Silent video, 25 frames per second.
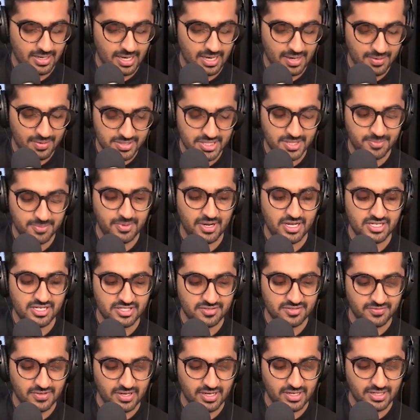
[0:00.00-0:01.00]
I was surprised yeah.
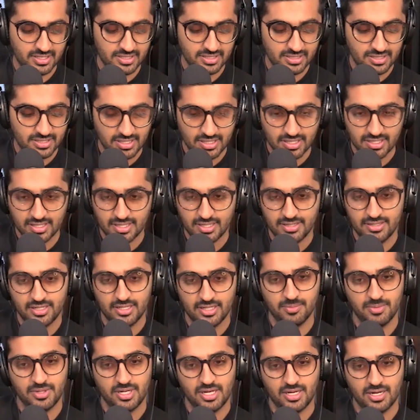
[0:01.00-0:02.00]
to find that this is
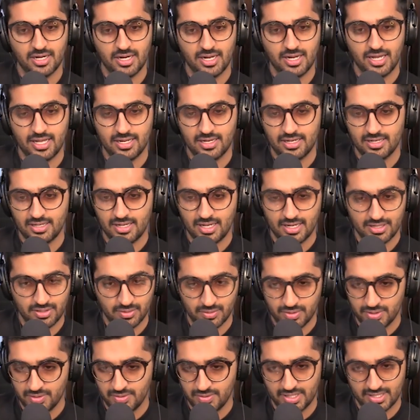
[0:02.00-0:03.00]
Indian bana raha hai, and I
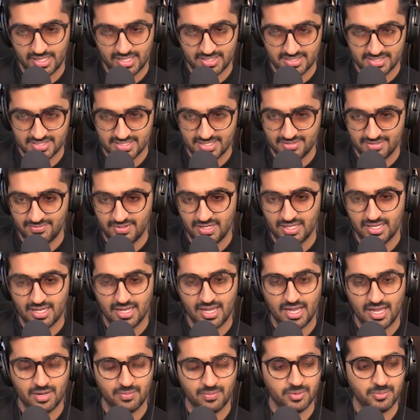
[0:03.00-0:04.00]
told you like that's the same feeling I
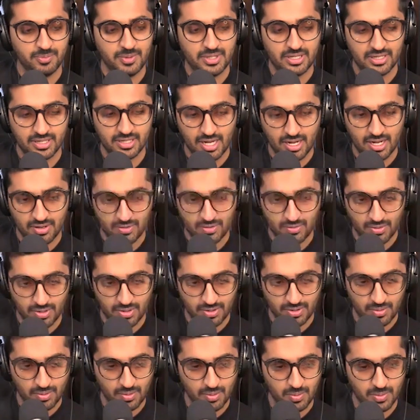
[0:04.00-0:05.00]
had with Peter Cat
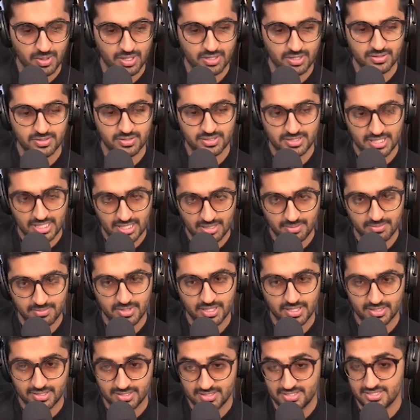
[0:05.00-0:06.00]
Recording Co. when I heard them.
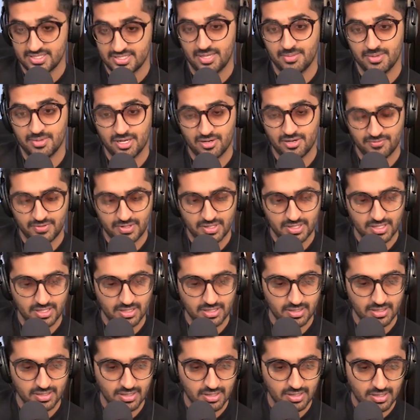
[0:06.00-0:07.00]
Like this is coming out of India,
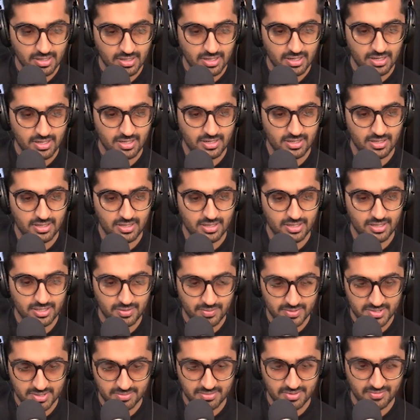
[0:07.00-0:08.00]
uh, and
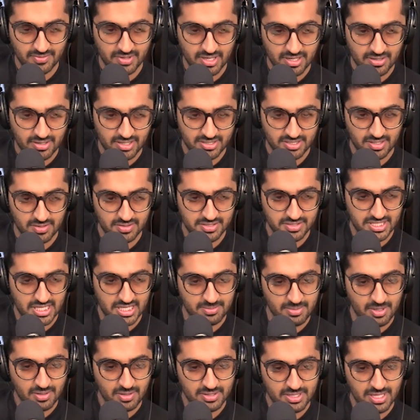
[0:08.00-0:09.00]
you had something very interesting to say
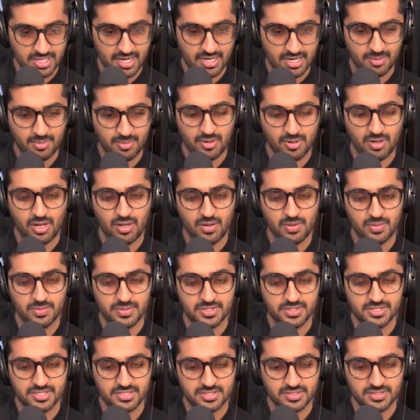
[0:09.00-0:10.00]
about that, about how
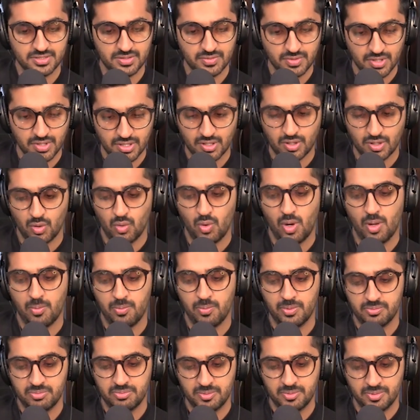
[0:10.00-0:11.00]
it's you didn't grow up
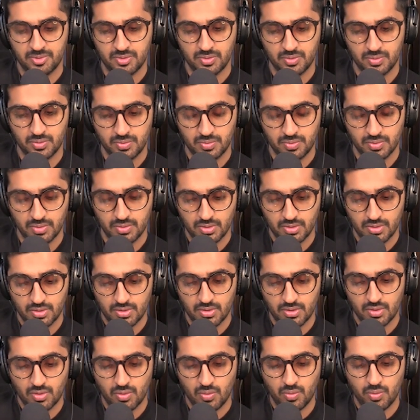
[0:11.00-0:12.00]
with people who
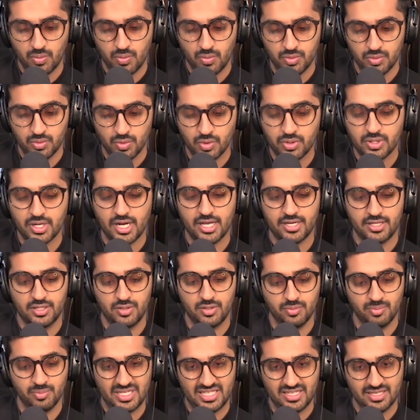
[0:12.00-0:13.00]
who looked like
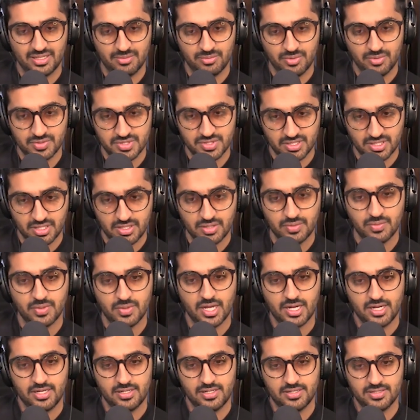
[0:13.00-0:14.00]
you making music that you
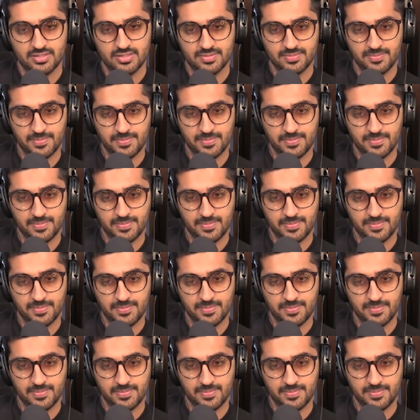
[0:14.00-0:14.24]
liked.